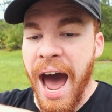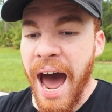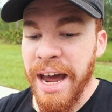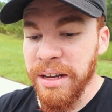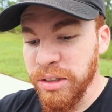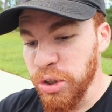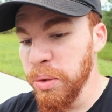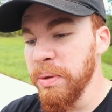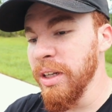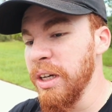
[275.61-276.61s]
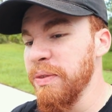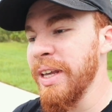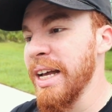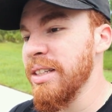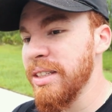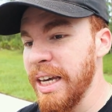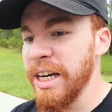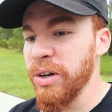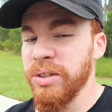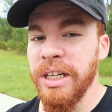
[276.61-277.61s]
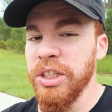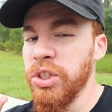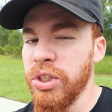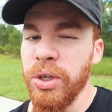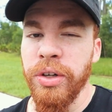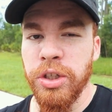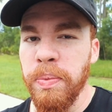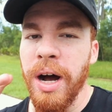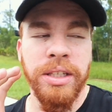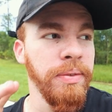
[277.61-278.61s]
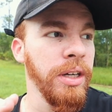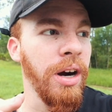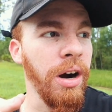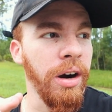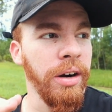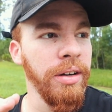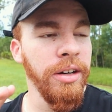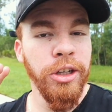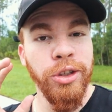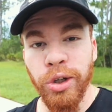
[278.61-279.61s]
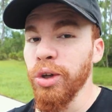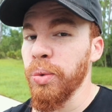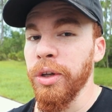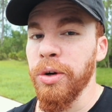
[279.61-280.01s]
I do believe that stickers in certain spots of the car do look really